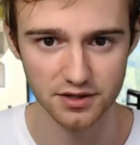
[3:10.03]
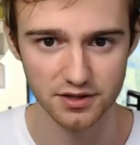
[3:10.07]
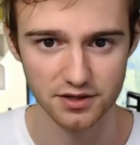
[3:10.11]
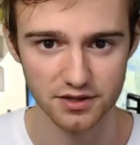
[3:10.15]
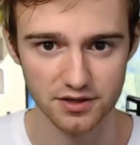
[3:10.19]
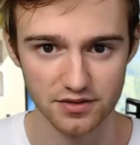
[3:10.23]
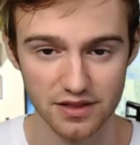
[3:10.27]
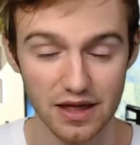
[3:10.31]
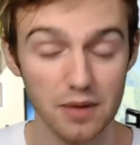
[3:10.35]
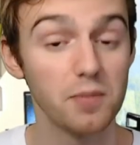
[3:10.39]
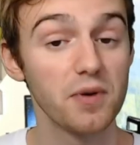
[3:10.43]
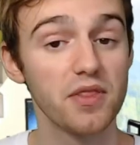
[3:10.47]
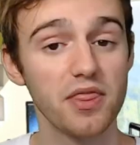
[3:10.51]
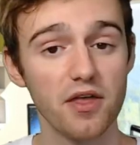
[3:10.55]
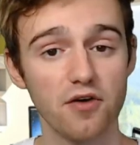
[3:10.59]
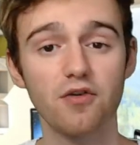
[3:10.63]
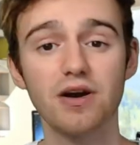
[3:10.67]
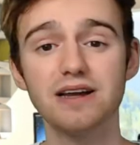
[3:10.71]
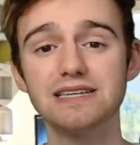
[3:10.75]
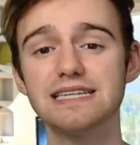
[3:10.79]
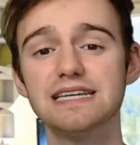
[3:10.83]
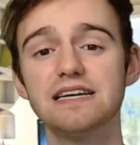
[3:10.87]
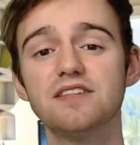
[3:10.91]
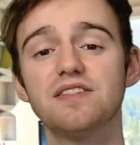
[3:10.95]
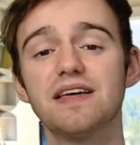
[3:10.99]
Then when they're
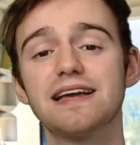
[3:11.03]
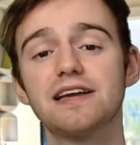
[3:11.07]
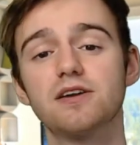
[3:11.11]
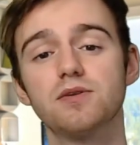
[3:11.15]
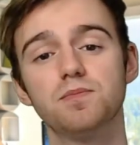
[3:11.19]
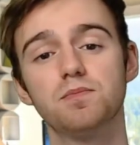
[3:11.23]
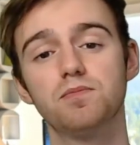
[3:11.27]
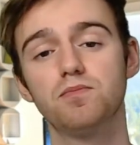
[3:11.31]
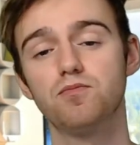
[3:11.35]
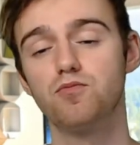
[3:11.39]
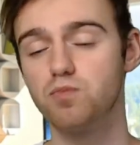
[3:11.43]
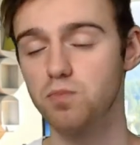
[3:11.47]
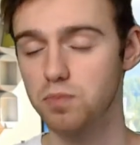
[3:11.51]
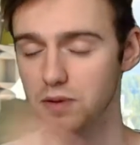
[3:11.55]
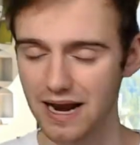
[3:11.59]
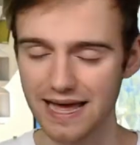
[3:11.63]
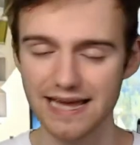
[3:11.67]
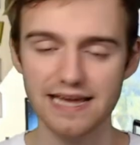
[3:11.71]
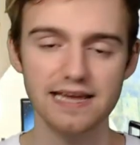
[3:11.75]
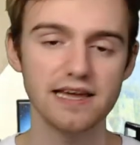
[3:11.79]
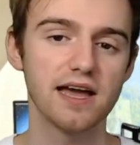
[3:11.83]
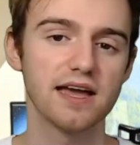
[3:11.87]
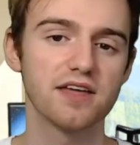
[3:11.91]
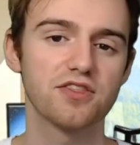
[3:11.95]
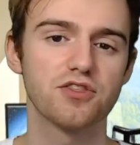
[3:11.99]
ready, they can
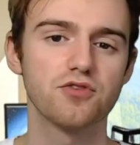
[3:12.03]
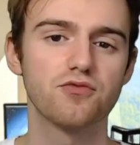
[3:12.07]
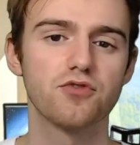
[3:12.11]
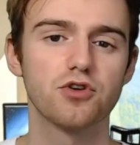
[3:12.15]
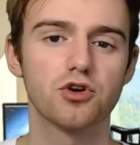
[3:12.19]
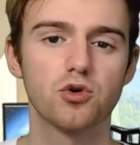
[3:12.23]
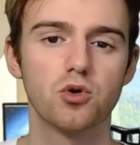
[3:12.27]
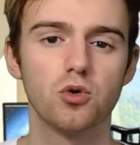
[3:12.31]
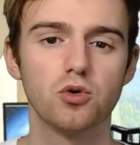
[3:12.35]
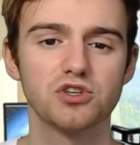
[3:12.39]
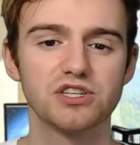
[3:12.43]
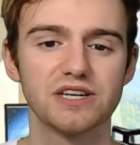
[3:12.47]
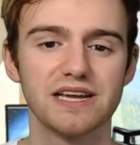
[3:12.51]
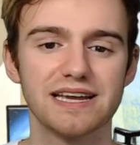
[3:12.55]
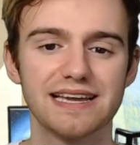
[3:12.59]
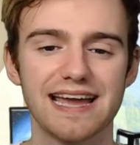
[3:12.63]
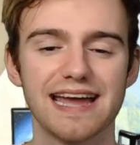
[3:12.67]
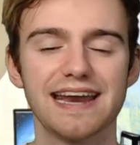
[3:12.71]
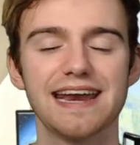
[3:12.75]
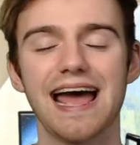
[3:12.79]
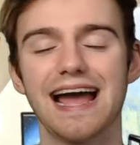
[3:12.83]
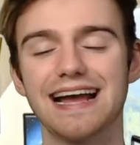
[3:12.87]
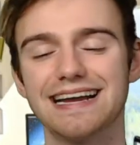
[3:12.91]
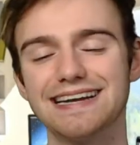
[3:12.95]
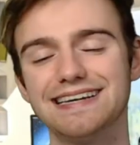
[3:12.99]
play the recording again
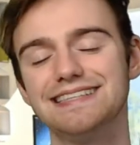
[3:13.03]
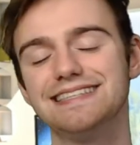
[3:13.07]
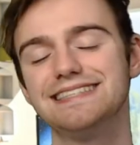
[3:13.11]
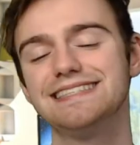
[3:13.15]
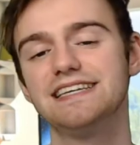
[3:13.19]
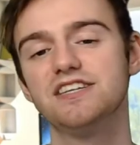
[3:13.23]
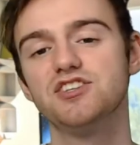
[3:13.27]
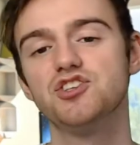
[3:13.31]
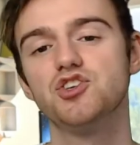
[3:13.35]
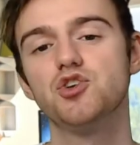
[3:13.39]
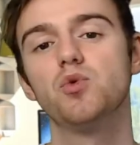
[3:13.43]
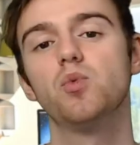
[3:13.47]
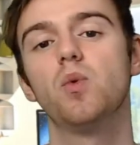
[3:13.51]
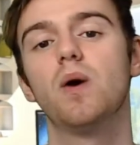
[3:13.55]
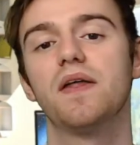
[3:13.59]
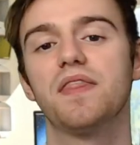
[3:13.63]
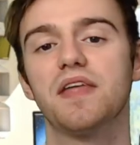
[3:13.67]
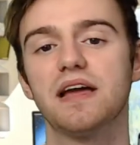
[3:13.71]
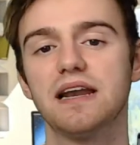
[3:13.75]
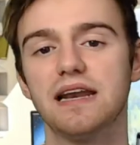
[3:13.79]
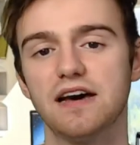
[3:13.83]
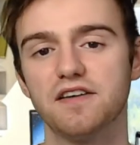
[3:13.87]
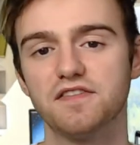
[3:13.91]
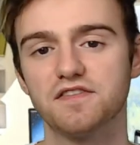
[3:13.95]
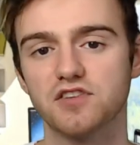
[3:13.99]
and continue where they
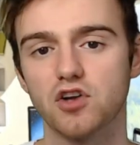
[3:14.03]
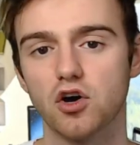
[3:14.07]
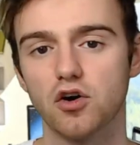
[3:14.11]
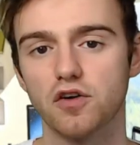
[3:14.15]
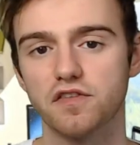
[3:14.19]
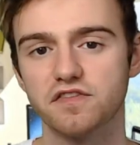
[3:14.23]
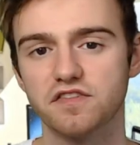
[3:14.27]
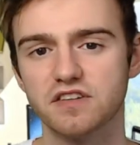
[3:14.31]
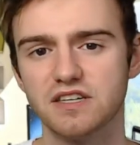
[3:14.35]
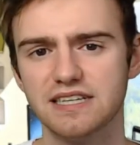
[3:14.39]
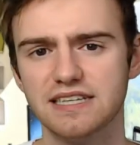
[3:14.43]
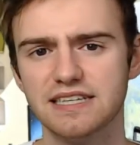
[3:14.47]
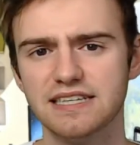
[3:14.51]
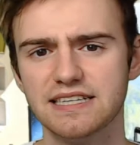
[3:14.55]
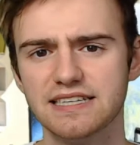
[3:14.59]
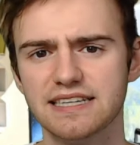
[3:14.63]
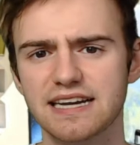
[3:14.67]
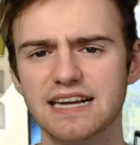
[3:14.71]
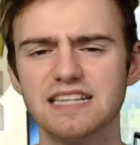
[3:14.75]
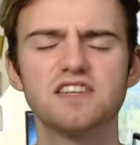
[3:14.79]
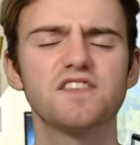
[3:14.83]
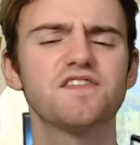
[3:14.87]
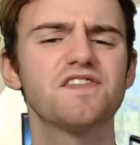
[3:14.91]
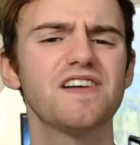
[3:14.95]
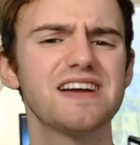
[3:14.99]
left off. It's
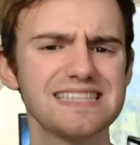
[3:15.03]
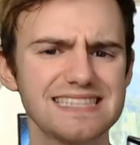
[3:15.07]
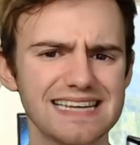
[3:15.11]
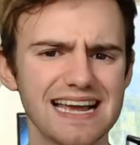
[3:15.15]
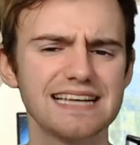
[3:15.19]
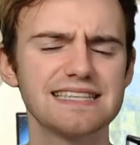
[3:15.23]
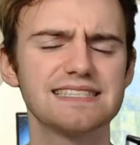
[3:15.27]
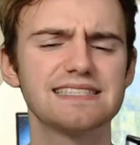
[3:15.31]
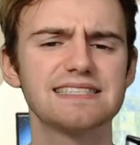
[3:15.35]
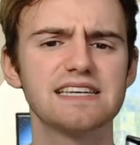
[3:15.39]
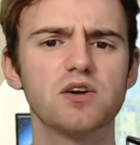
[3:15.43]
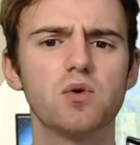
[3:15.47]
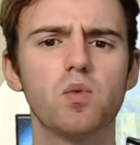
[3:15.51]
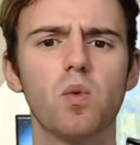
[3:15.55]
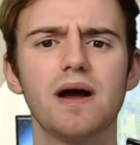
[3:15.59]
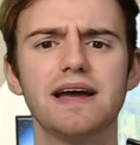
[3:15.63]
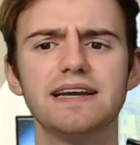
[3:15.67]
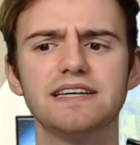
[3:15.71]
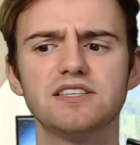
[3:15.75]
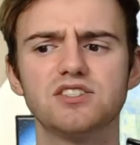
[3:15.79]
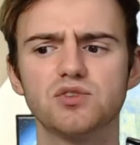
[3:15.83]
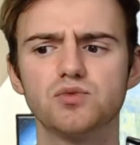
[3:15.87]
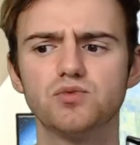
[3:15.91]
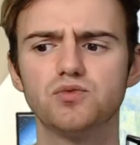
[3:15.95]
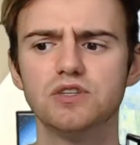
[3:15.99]
a fantastic way
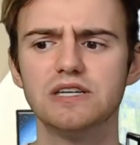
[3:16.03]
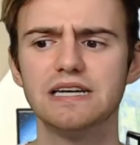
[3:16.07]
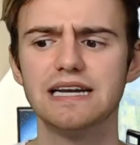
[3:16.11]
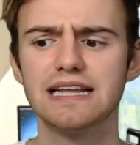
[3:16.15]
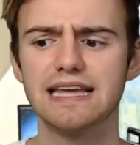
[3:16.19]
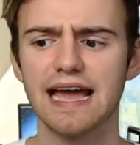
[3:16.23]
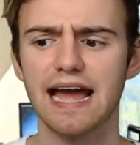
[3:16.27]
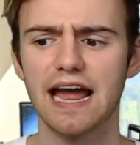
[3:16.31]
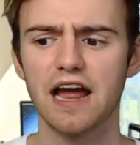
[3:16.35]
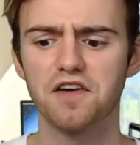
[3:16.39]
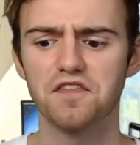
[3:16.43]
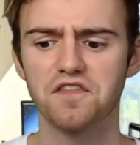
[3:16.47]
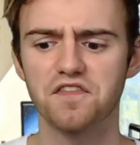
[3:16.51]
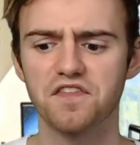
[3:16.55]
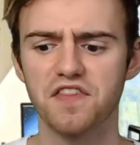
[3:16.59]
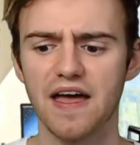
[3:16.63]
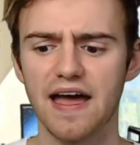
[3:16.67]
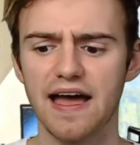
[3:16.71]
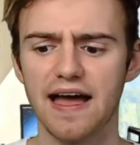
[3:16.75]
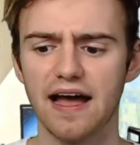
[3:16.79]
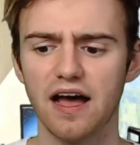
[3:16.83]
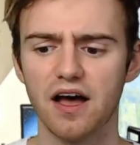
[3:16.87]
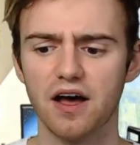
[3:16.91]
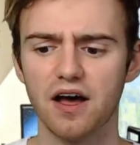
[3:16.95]
to really have that